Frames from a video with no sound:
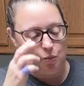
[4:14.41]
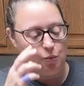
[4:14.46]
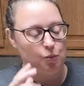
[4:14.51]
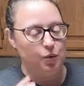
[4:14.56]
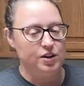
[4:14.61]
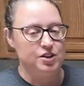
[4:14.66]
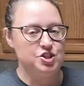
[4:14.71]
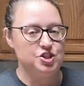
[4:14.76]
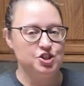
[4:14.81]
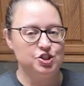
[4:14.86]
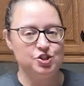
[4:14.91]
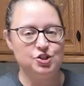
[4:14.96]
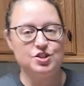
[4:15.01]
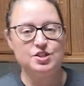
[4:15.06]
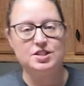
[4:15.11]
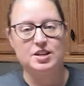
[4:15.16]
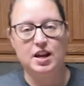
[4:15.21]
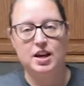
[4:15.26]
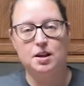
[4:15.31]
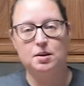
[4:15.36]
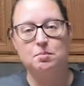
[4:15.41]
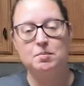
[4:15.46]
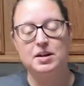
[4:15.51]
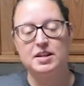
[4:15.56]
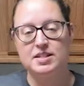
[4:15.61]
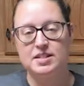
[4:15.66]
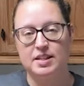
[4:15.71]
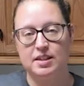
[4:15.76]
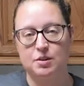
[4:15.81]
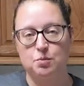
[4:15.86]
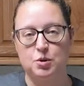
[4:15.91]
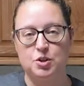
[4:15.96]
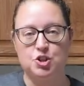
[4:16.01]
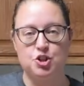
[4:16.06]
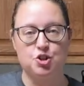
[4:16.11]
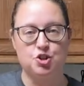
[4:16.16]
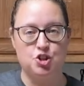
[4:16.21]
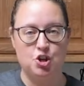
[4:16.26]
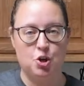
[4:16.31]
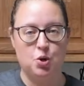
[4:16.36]
Once you're done mixing,
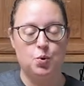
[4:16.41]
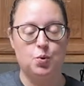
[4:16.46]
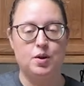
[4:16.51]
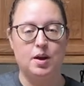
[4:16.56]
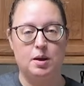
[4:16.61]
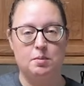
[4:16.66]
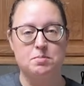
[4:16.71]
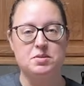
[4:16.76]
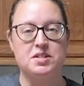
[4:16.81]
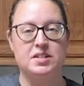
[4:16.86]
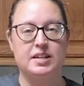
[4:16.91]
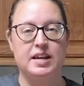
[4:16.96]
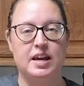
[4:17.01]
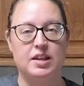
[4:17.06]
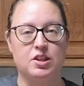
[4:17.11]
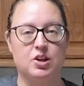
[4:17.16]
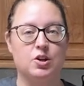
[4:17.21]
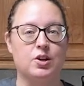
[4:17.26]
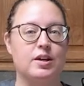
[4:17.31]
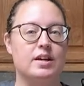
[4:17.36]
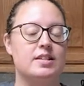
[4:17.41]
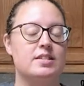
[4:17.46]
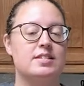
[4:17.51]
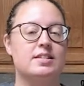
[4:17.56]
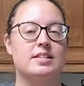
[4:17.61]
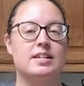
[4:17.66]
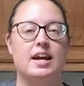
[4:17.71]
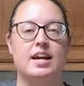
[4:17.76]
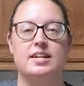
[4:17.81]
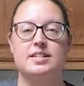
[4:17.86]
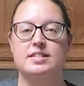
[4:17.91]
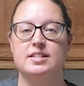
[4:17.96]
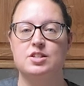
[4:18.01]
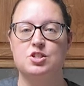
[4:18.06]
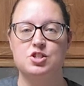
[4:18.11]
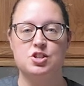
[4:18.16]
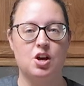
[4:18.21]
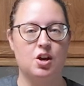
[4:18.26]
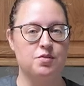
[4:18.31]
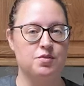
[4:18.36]
once your dough comes together, it's nice
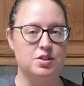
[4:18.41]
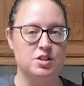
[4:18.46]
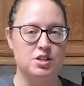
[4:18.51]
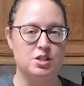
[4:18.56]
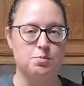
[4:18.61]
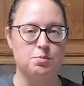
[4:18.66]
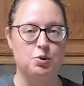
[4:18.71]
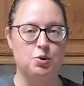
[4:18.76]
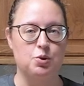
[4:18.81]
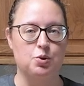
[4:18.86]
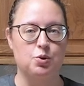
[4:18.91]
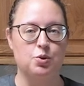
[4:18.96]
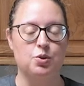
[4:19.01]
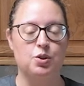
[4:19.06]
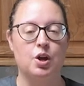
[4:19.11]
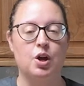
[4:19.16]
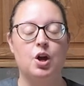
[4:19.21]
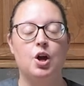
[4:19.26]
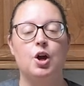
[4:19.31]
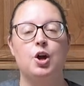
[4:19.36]
and soft and smooth,